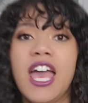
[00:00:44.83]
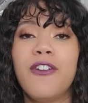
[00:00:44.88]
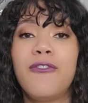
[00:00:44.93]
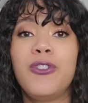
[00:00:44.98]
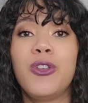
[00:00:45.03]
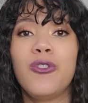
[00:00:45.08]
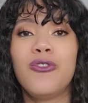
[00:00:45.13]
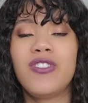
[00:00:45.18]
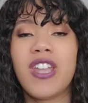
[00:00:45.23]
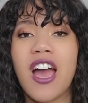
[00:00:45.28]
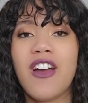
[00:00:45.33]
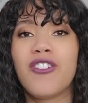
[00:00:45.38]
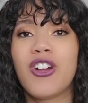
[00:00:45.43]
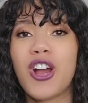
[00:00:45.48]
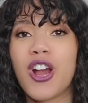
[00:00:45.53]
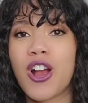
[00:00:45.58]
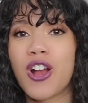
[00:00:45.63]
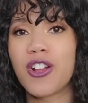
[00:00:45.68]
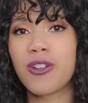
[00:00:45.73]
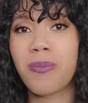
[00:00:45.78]
If you've never
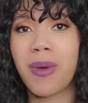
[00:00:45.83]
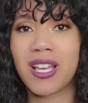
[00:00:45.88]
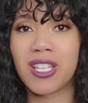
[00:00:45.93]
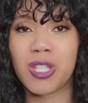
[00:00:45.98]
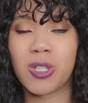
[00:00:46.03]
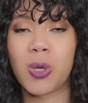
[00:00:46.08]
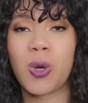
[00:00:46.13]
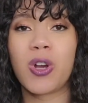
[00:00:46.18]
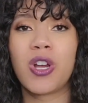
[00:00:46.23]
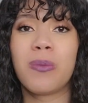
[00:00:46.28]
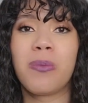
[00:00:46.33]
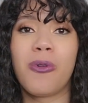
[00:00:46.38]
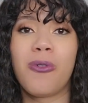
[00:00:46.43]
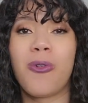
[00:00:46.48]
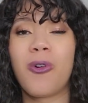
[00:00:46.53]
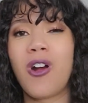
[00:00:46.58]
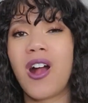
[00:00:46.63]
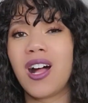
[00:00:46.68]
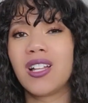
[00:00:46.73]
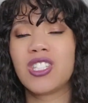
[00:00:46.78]
heard my story
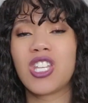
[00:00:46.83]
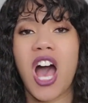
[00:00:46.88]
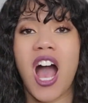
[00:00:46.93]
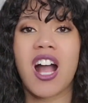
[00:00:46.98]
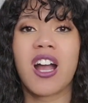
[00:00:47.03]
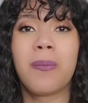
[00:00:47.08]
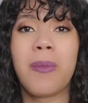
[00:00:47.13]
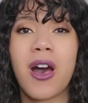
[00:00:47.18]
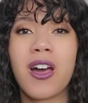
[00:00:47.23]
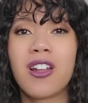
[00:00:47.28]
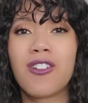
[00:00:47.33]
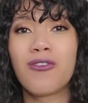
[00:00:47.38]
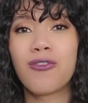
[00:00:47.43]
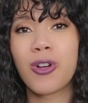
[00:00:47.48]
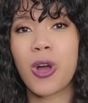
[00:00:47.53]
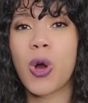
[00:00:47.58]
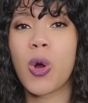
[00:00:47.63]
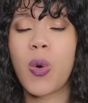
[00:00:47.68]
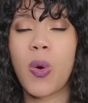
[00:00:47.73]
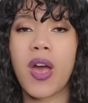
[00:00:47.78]
before, I'll talk about it
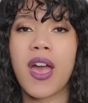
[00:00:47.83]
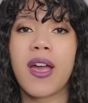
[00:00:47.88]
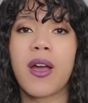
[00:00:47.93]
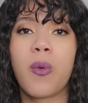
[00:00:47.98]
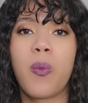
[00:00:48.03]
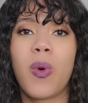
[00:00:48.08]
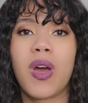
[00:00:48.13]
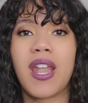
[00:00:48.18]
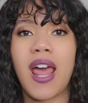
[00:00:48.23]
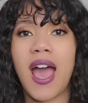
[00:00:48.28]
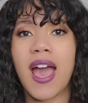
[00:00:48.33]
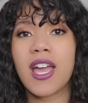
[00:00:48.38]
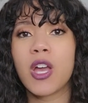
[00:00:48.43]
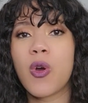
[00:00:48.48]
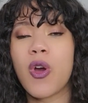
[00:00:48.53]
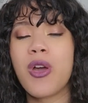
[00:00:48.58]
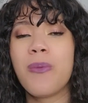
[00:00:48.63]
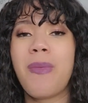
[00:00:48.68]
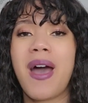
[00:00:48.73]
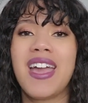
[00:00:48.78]
real quick. When I
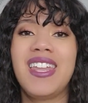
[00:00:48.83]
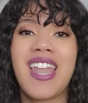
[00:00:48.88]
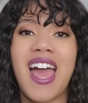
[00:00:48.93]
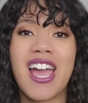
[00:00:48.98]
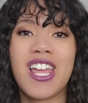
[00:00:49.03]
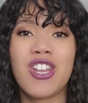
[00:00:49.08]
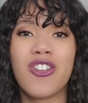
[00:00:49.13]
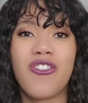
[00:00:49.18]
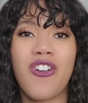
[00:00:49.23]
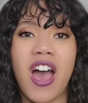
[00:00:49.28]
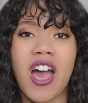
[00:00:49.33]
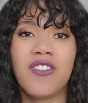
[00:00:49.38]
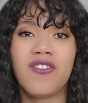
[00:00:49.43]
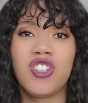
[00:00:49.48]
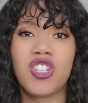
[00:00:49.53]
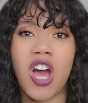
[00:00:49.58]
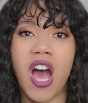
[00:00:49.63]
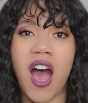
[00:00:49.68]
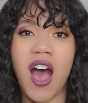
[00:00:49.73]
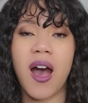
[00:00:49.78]
quit my 9-to-5
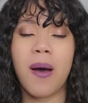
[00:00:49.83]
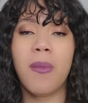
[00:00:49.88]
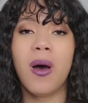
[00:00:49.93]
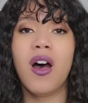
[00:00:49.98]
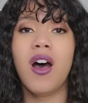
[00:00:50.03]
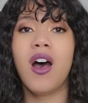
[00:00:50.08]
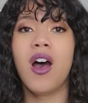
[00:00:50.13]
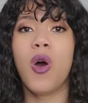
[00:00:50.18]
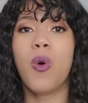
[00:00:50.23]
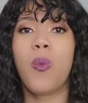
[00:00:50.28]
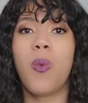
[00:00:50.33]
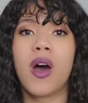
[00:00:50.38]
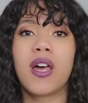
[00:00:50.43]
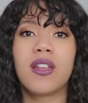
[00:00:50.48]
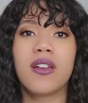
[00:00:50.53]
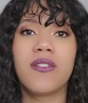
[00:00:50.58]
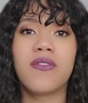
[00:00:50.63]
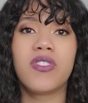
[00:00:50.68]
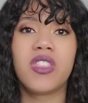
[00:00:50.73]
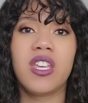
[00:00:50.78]
job, one
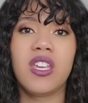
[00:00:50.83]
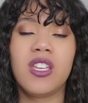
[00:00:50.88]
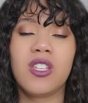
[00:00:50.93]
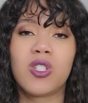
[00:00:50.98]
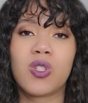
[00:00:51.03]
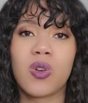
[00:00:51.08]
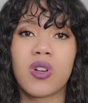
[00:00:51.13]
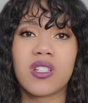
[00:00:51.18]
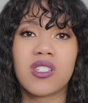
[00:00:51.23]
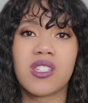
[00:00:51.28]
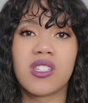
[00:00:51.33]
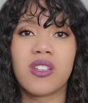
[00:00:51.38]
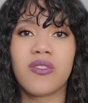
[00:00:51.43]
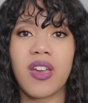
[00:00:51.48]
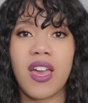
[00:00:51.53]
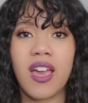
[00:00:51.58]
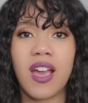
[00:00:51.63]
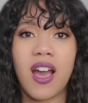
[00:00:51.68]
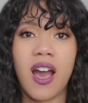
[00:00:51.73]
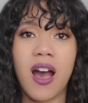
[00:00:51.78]
of the sources of
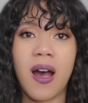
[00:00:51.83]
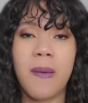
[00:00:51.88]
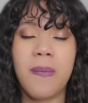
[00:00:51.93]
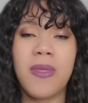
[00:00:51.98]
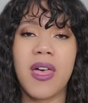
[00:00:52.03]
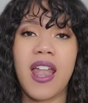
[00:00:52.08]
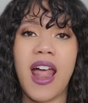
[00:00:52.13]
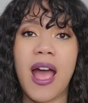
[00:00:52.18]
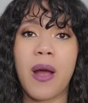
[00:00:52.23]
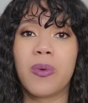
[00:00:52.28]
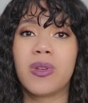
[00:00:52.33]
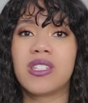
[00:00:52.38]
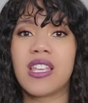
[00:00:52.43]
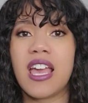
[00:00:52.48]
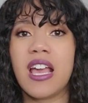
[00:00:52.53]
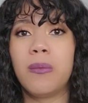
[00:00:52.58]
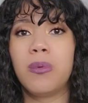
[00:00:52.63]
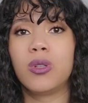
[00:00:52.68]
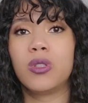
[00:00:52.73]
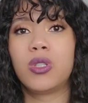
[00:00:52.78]
income that I was
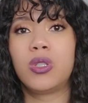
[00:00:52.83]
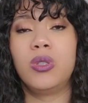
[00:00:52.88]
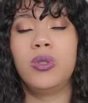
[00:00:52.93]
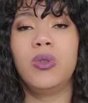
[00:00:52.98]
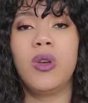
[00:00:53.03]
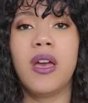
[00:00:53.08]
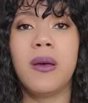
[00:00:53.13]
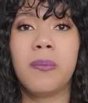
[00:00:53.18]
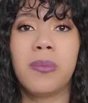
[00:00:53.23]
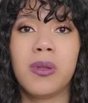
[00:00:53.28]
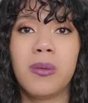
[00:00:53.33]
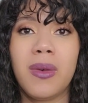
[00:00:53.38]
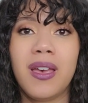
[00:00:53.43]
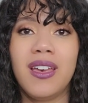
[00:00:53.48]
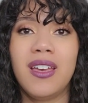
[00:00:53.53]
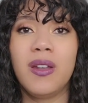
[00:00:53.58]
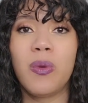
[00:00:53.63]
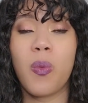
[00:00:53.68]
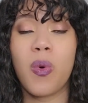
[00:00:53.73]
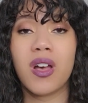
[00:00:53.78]
able to
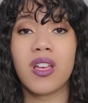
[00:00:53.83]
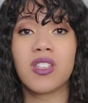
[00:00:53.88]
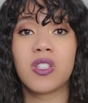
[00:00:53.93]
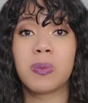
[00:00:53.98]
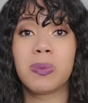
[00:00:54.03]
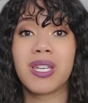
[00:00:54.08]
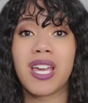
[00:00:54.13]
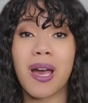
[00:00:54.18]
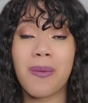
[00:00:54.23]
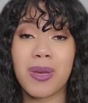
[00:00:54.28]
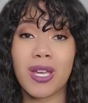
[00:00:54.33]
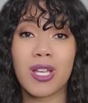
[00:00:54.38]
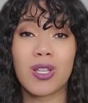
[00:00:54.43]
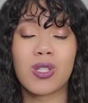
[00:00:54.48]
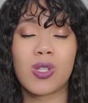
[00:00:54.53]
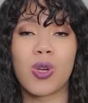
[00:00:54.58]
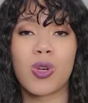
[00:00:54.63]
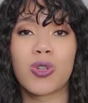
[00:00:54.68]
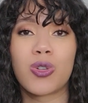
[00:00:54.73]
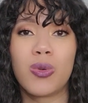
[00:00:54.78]
implement was becoming a
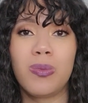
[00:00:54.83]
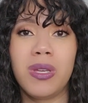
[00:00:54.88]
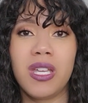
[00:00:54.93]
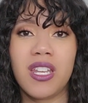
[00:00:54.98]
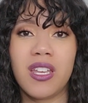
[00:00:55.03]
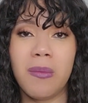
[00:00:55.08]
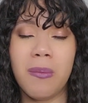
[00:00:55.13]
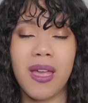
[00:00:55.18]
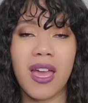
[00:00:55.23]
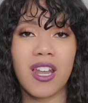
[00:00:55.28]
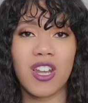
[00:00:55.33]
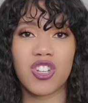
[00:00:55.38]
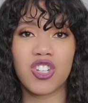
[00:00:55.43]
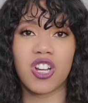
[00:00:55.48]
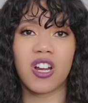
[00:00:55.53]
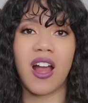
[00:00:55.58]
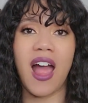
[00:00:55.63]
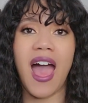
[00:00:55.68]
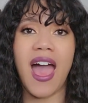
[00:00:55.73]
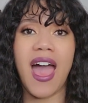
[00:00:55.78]
social media
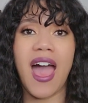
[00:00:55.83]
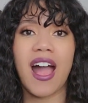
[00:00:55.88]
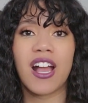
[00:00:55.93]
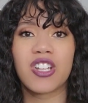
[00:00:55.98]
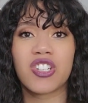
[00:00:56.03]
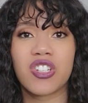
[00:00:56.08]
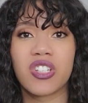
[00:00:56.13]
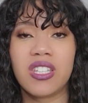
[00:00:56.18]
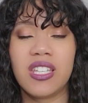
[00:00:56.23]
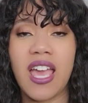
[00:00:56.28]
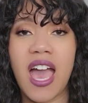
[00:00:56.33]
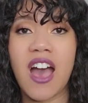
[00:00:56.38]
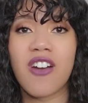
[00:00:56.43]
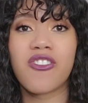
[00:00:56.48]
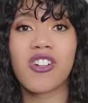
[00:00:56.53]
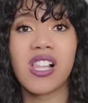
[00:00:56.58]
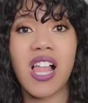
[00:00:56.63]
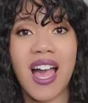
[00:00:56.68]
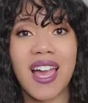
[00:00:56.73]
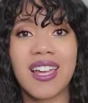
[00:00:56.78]
manager. I actually have
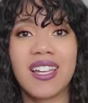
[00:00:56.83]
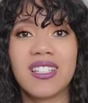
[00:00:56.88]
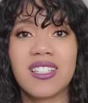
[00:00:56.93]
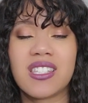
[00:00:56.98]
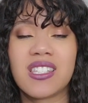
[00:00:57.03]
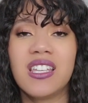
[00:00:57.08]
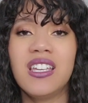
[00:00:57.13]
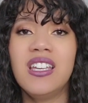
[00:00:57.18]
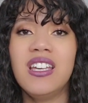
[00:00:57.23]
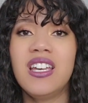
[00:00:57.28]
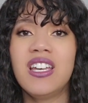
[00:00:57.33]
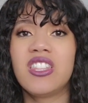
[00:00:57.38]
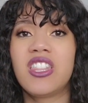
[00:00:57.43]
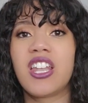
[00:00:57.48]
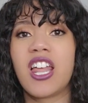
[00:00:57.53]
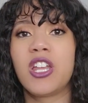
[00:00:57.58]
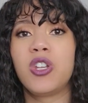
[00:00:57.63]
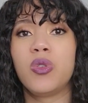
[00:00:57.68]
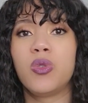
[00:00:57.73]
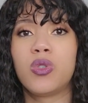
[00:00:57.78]
clients that
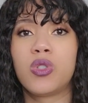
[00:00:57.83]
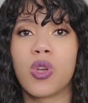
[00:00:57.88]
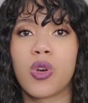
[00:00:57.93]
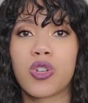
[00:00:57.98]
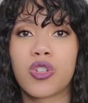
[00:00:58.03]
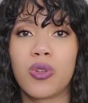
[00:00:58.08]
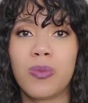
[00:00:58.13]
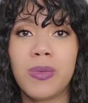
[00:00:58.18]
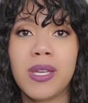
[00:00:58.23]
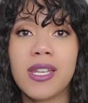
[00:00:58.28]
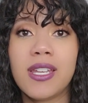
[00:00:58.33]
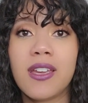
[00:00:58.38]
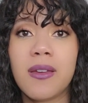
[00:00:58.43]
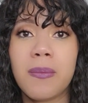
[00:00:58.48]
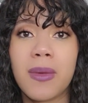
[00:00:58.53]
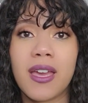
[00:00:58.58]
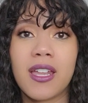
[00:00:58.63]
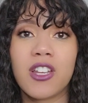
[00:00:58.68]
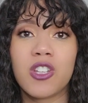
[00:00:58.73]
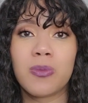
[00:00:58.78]
I do social media
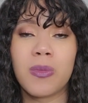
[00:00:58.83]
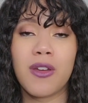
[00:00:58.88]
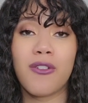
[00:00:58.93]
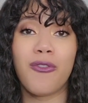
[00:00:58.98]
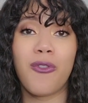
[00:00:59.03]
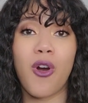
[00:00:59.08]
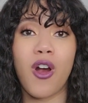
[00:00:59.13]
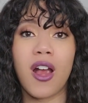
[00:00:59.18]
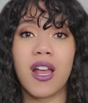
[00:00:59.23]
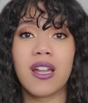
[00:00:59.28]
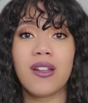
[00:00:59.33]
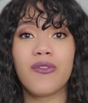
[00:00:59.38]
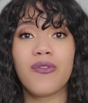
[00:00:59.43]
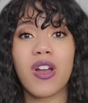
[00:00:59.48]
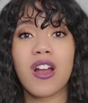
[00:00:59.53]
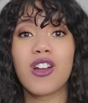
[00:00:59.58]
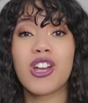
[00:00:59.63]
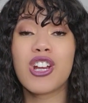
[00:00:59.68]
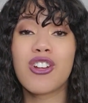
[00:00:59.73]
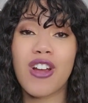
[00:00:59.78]
management for, and I'm
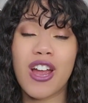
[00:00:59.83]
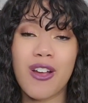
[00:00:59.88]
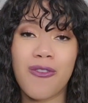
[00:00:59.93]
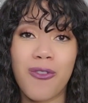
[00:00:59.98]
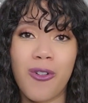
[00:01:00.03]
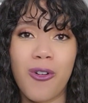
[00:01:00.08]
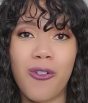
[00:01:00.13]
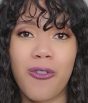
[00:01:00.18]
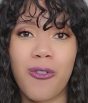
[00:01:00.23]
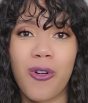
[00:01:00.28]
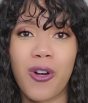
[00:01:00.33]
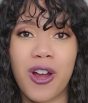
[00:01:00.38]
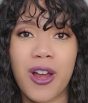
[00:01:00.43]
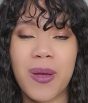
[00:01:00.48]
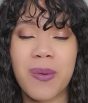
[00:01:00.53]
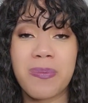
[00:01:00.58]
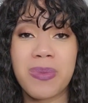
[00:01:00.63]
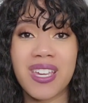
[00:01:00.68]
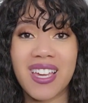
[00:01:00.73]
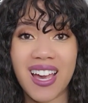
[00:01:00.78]
very grateful for
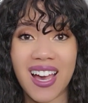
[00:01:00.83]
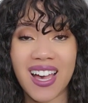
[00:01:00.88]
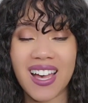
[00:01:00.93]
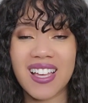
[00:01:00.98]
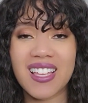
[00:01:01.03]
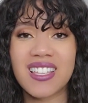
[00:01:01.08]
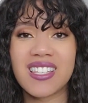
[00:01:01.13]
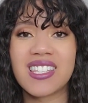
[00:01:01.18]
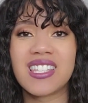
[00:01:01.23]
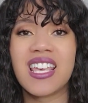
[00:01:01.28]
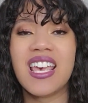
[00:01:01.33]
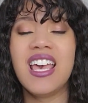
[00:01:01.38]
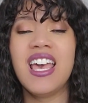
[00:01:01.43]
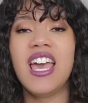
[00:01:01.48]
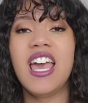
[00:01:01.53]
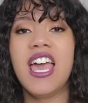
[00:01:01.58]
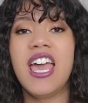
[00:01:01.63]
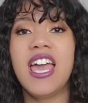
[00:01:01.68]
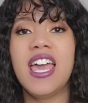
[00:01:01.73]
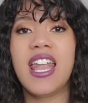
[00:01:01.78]
it because
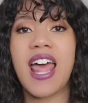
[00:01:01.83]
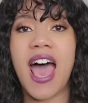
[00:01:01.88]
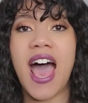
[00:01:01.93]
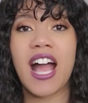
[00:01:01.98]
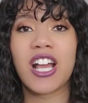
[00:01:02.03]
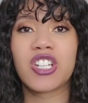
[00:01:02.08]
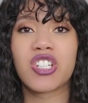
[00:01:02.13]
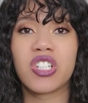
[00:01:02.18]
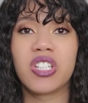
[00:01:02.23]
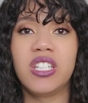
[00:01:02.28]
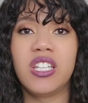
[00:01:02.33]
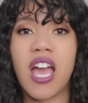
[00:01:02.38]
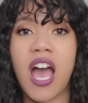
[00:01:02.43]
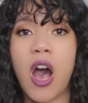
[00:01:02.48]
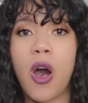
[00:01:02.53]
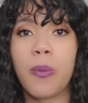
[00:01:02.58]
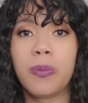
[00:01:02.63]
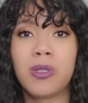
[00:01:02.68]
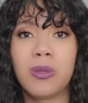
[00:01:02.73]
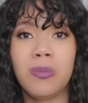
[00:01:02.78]
it actually
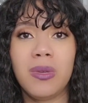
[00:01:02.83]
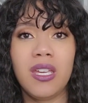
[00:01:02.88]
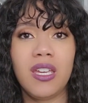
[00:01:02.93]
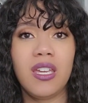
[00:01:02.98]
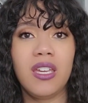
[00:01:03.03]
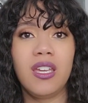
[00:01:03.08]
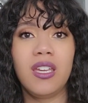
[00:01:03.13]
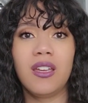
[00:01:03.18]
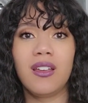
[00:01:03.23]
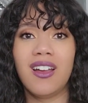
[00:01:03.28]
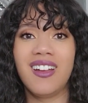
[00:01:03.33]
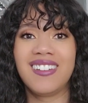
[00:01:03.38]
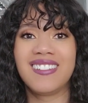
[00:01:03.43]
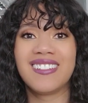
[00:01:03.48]
helped me